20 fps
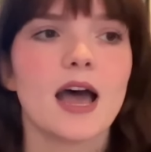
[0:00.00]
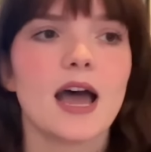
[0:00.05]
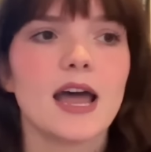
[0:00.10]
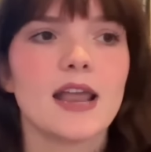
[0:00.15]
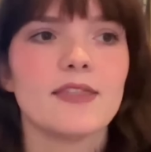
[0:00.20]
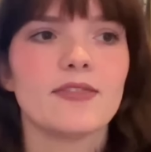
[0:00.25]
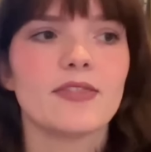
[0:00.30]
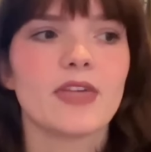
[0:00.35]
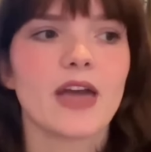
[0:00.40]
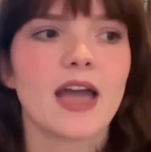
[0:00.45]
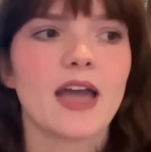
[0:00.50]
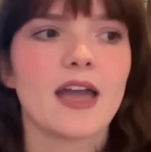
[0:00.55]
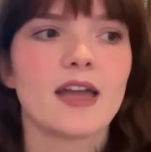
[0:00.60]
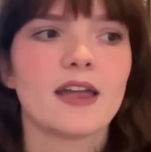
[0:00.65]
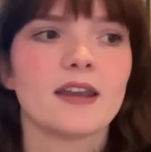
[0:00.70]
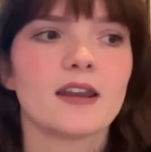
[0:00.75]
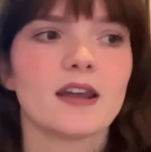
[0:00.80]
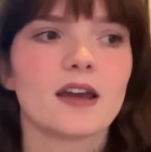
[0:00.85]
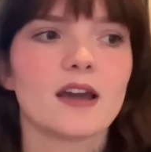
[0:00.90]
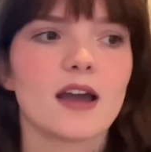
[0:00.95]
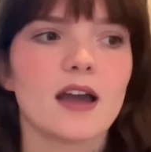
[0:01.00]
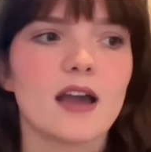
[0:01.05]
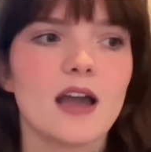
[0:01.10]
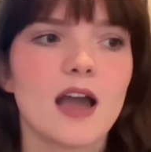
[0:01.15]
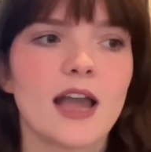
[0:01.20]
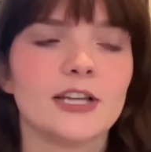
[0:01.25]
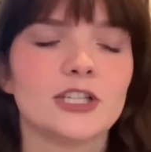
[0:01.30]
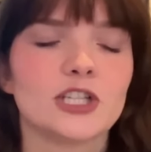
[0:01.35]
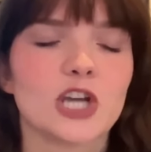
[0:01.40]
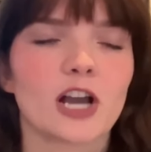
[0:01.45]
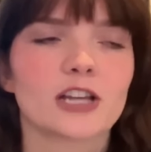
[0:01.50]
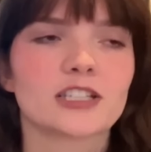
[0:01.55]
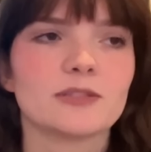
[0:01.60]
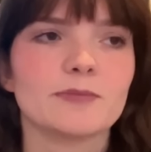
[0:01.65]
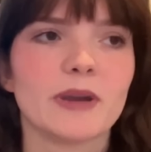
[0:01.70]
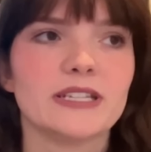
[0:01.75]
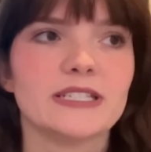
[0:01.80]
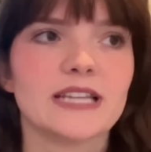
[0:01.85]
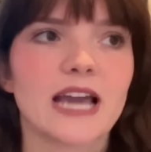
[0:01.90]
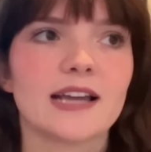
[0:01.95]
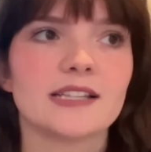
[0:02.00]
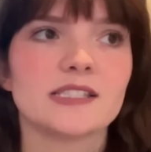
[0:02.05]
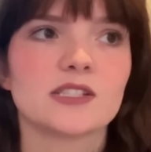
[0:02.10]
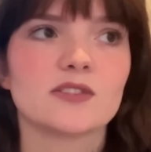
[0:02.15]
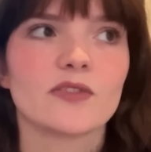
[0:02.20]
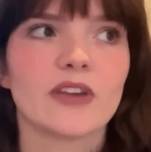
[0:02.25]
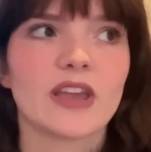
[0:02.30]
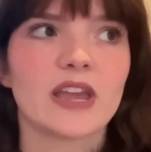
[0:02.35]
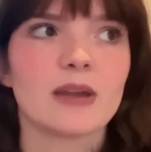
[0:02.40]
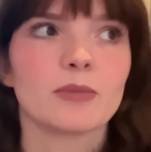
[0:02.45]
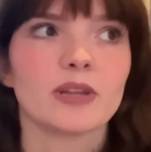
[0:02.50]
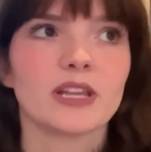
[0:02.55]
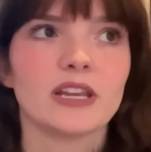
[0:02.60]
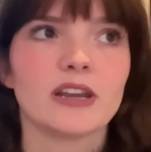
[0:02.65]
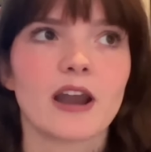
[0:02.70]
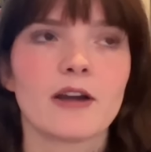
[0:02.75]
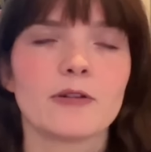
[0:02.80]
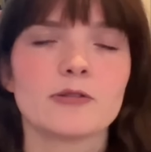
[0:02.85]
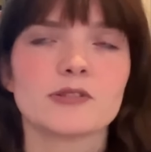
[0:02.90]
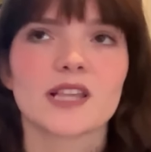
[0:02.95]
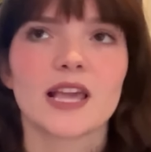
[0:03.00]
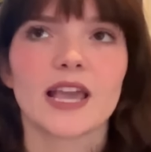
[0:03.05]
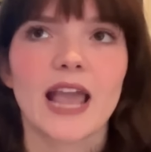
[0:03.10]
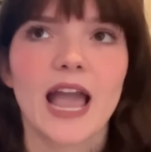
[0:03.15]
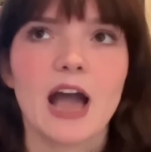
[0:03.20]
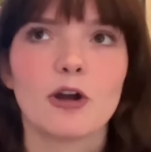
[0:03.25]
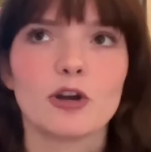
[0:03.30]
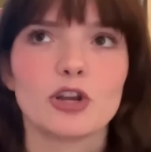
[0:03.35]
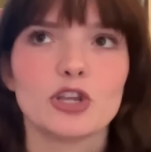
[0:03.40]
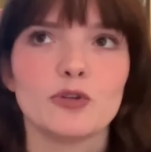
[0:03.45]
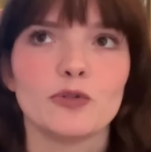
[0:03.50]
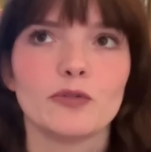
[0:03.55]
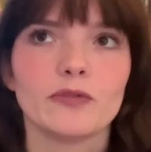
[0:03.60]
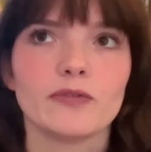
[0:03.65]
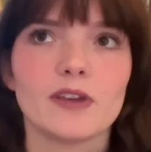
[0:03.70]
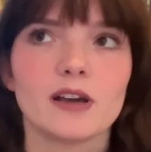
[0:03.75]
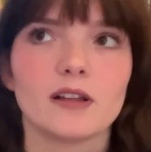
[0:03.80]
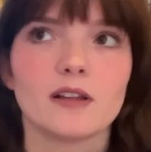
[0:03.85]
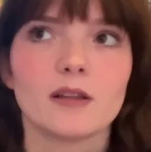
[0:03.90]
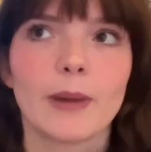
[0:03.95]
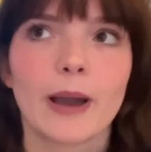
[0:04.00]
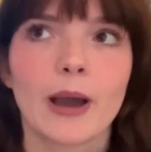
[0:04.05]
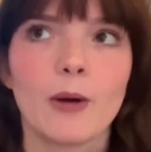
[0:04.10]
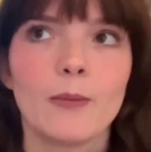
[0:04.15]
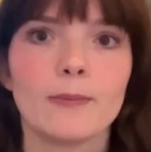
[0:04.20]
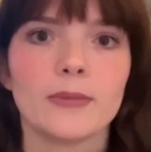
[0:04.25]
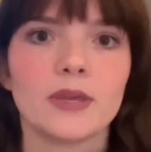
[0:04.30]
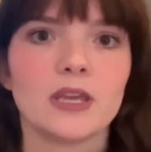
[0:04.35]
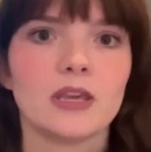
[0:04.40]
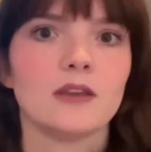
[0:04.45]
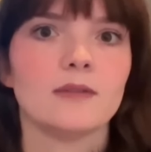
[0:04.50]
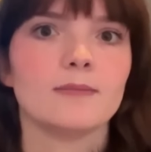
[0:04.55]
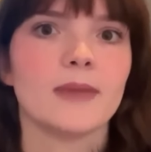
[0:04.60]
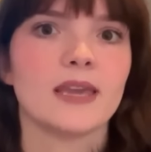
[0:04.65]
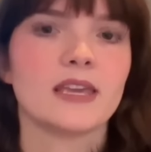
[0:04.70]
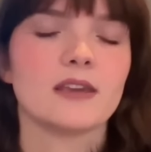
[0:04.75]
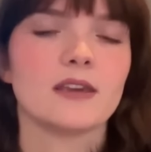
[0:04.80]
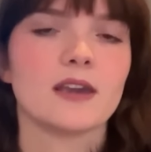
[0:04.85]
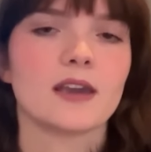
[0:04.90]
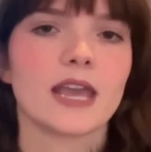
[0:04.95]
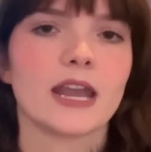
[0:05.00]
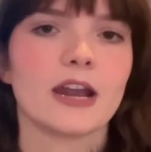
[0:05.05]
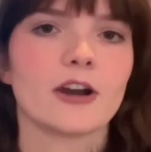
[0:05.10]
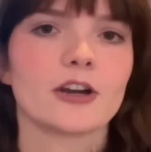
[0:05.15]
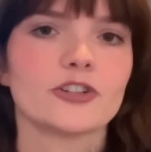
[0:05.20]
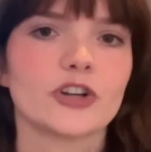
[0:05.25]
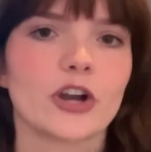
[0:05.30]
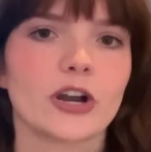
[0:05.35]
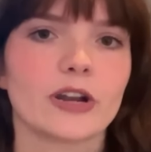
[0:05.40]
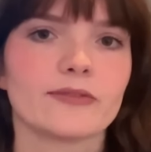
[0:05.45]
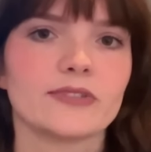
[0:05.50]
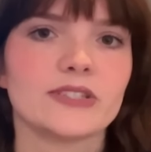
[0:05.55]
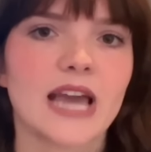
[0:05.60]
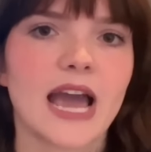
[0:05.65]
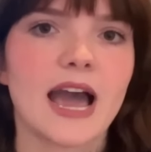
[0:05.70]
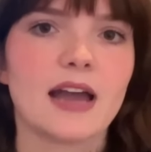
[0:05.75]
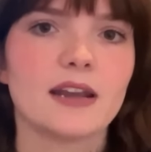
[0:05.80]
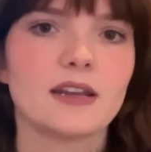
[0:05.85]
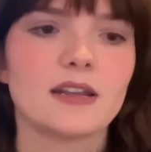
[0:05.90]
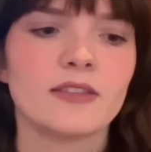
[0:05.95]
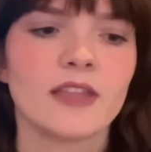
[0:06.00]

And then I talked to my dad's family and I was like, How do you feel about me making a character out of dad?